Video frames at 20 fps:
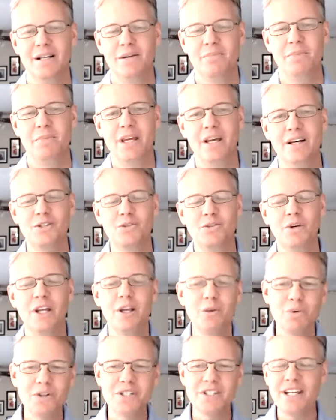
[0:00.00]
Because when he
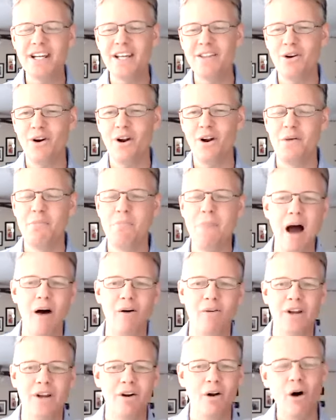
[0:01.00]
was sitting there on the
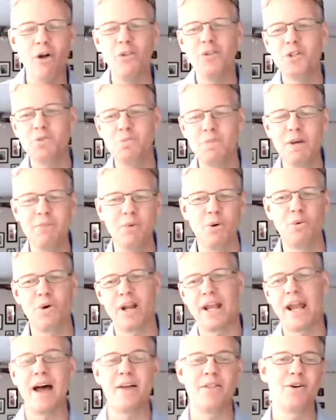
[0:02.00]
mountain and all these people were
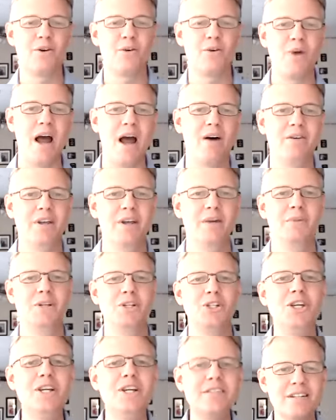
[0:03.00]
gathered around him and
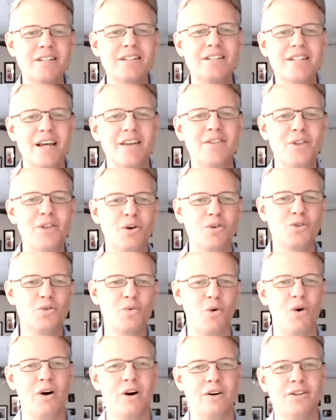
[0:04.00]
Jesus said those
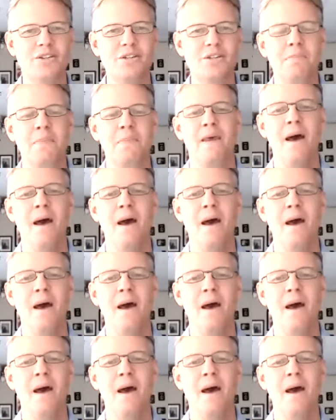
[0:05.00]
words,